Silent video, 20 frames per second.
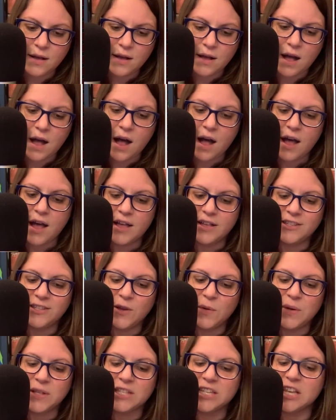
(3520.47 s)
Uh,
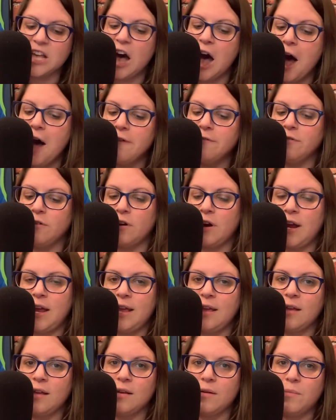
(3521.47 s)
so it's
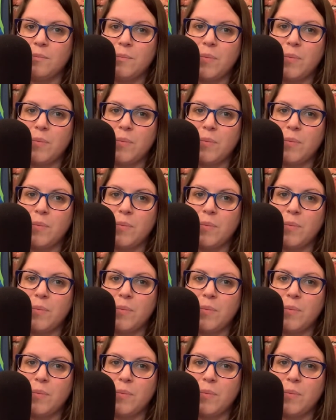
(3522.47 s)
covering